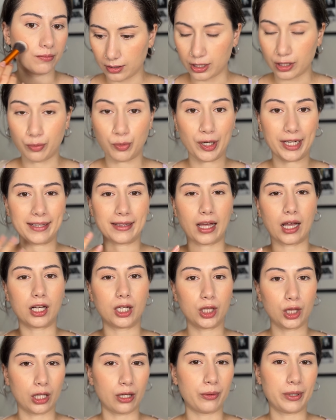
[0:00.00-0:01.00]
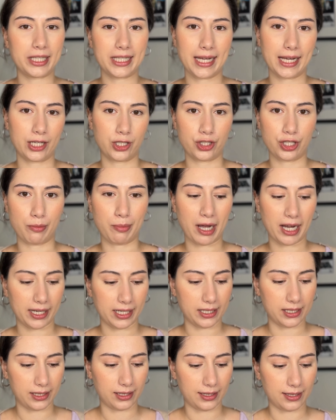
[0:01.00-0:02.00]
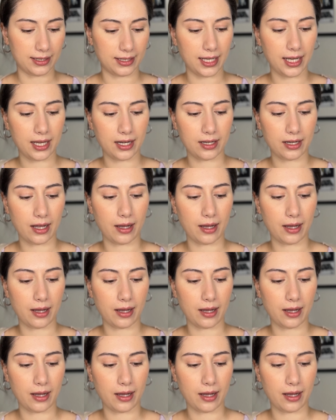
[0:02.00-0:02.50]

To bring that glowy texture back into the skin,